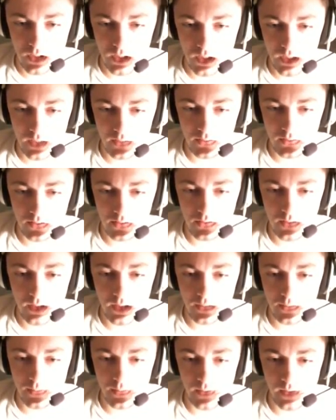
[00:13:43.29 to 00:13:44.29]
How are you
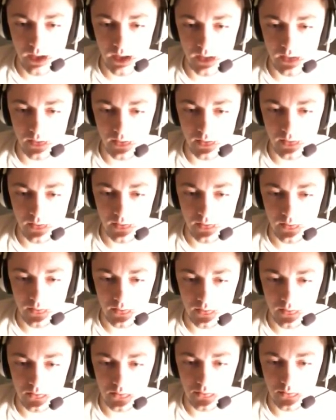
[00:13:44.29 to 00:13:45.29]
out of breath?
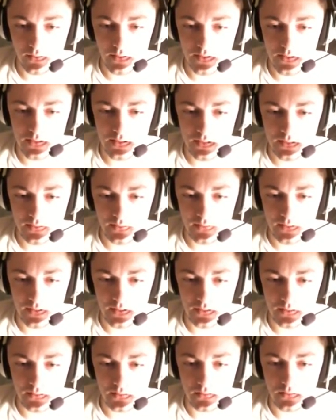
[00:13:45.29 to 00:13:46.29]
You're worse than the original.